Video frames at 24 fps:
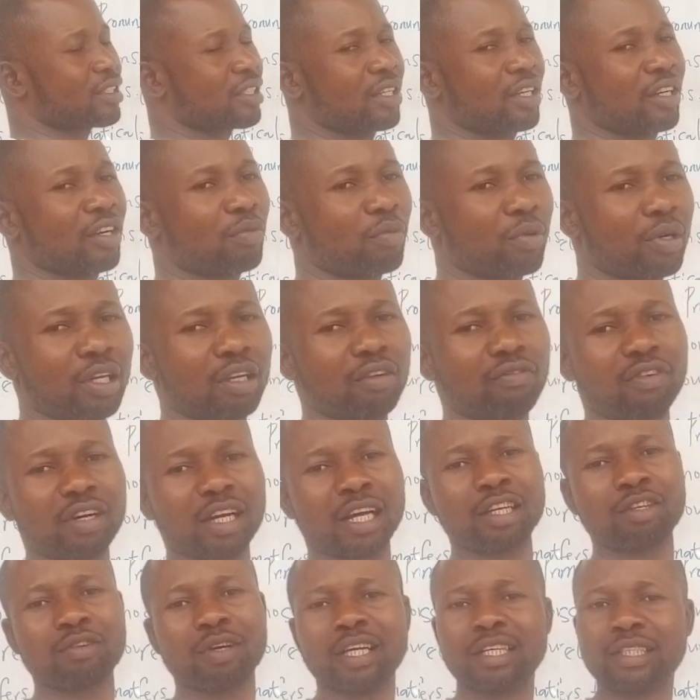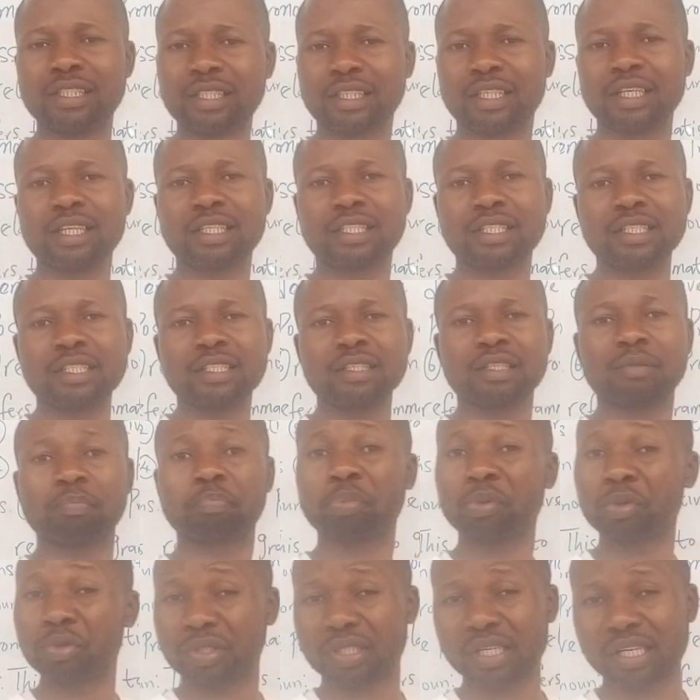whenever you are indicating
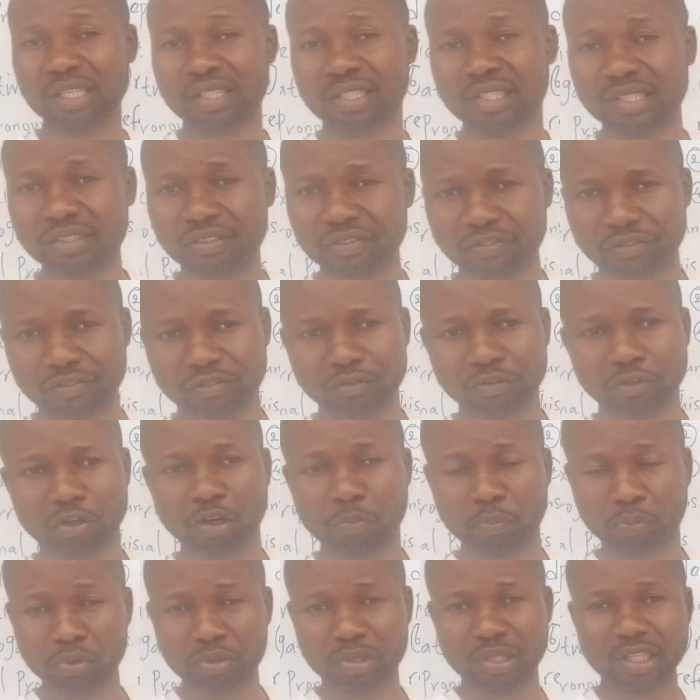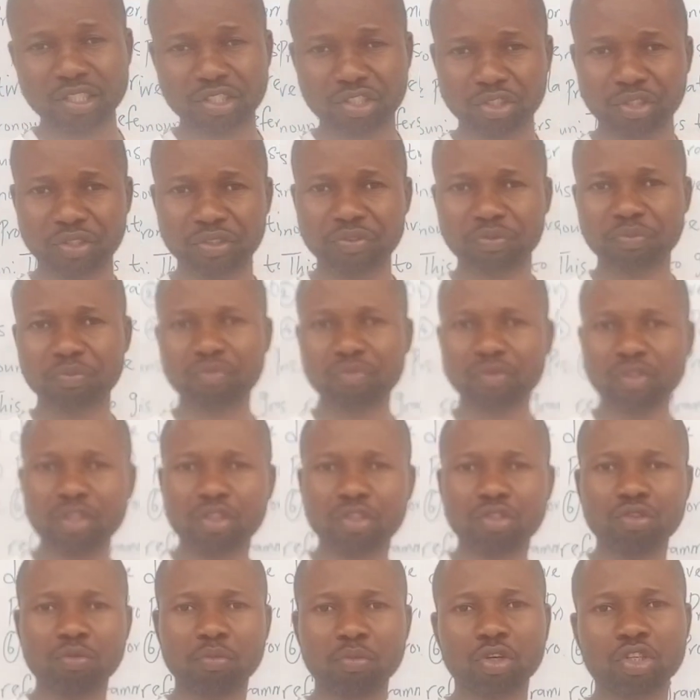possessive or possession,
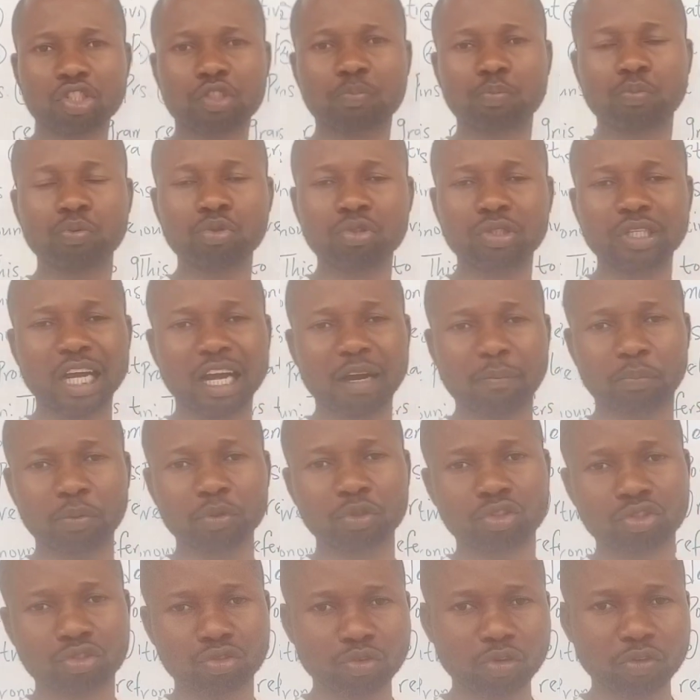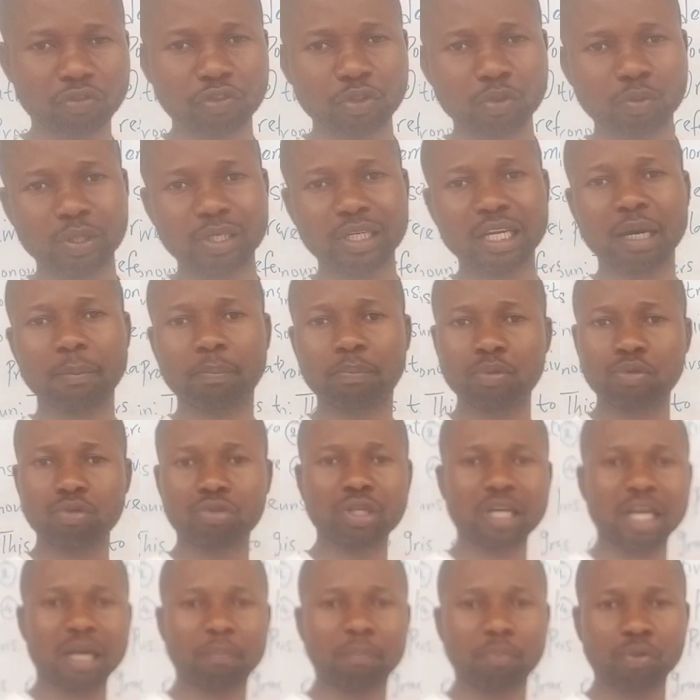you must put apostrophe, whether plural
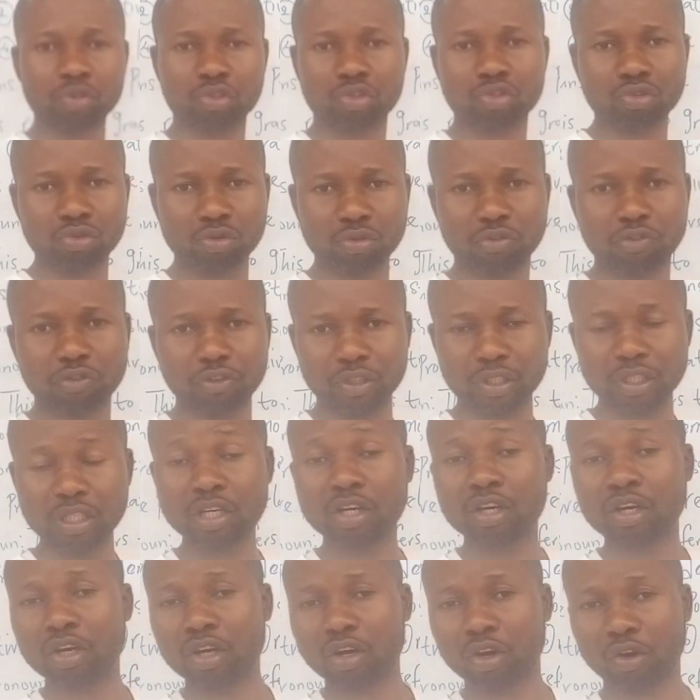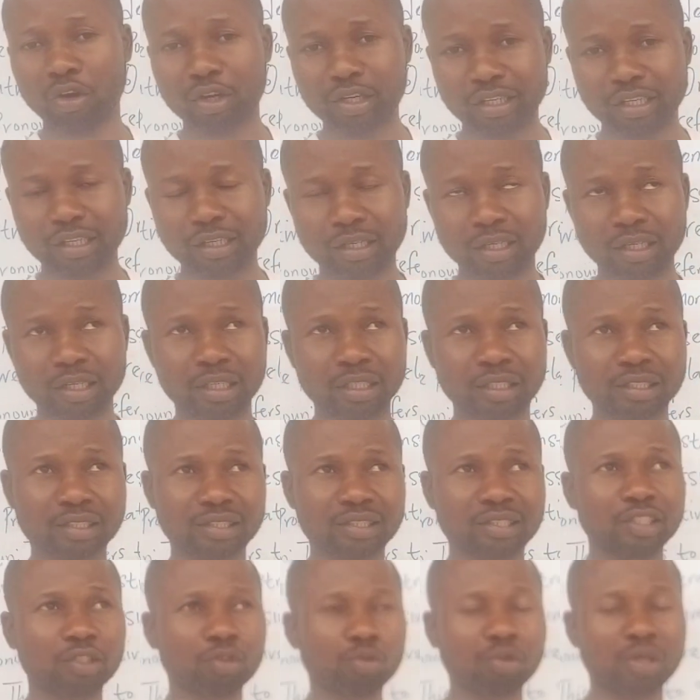apostrophe or in a
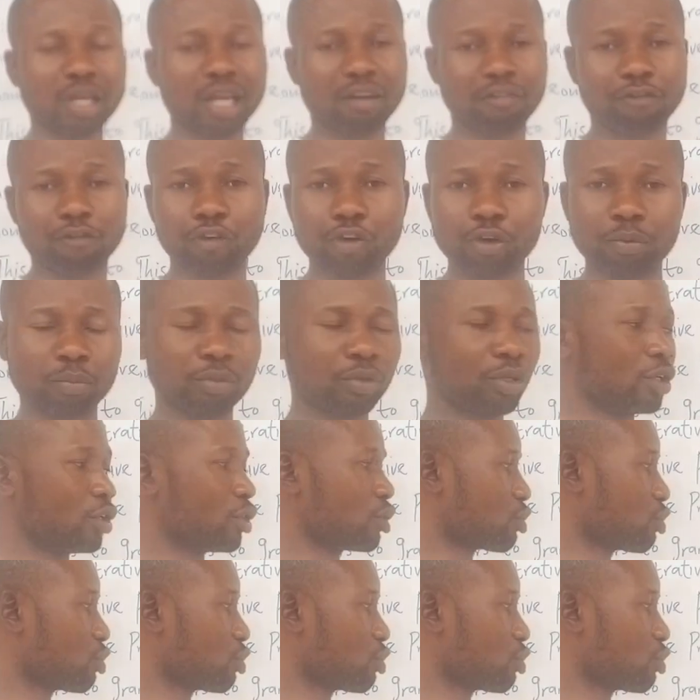singular form. So